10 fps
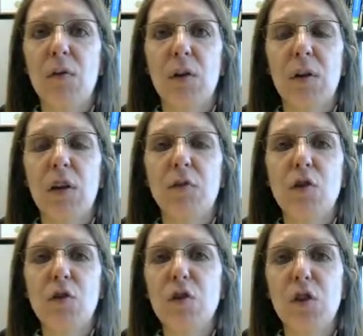
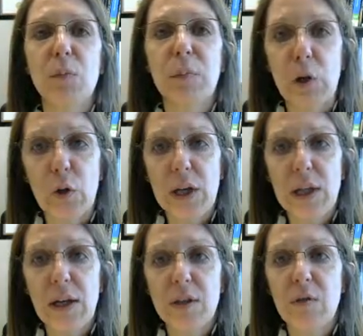However, if you're still
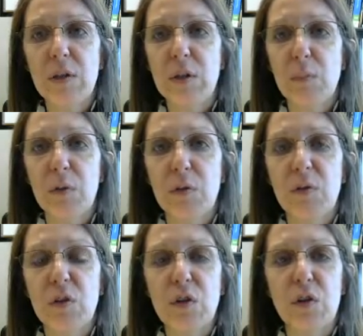married as of
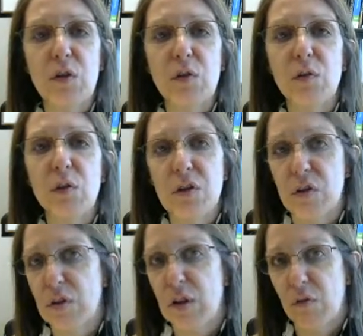December 31st and your
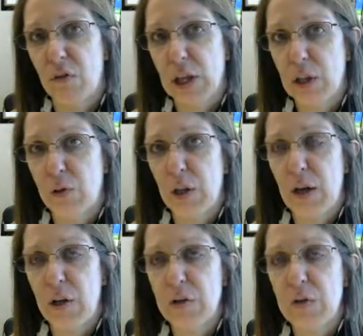divorce is not
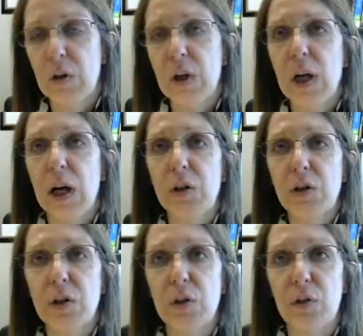finalized
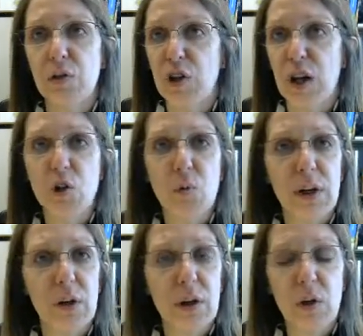until
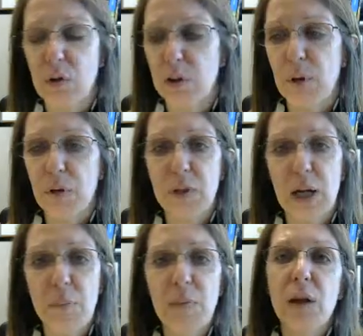January or
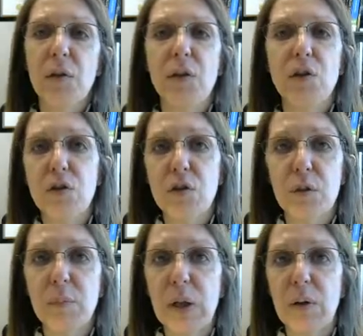some other time,
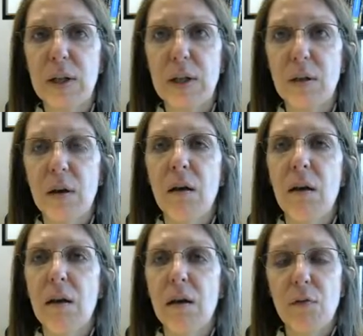then you're still married.